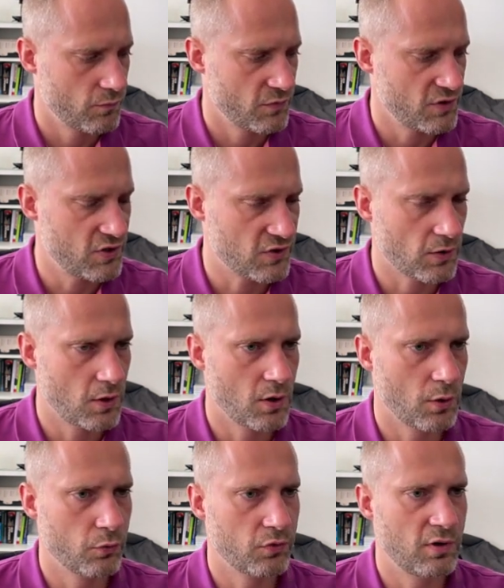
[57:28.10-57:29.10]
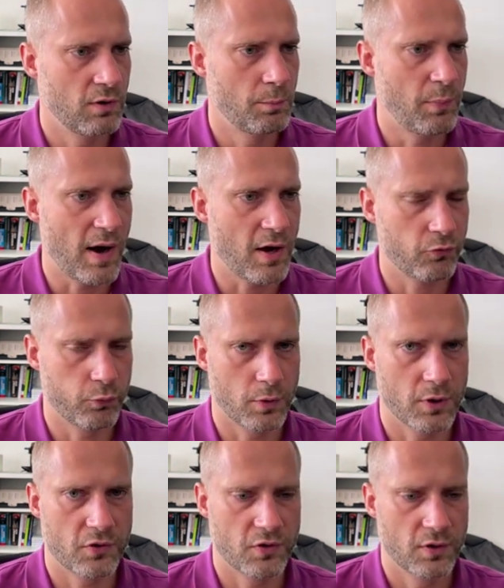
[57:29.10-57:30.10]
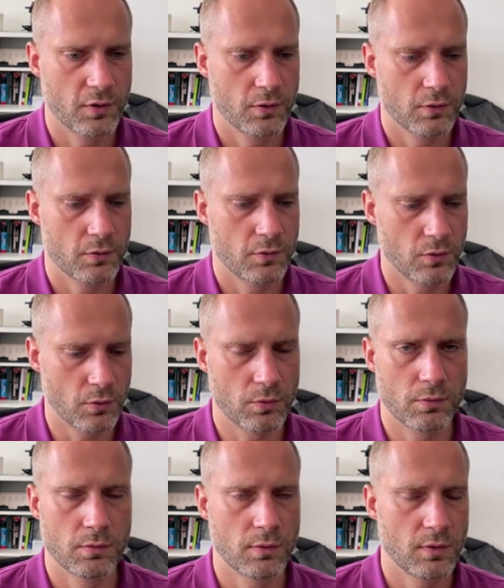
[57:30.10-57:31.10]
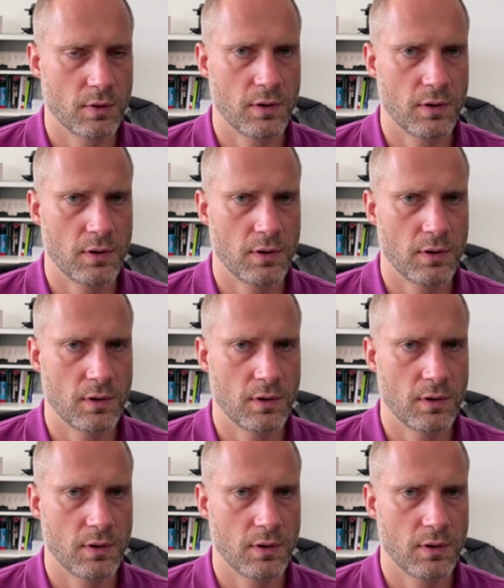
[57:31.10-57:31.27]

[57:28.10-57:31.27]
disclose passwords to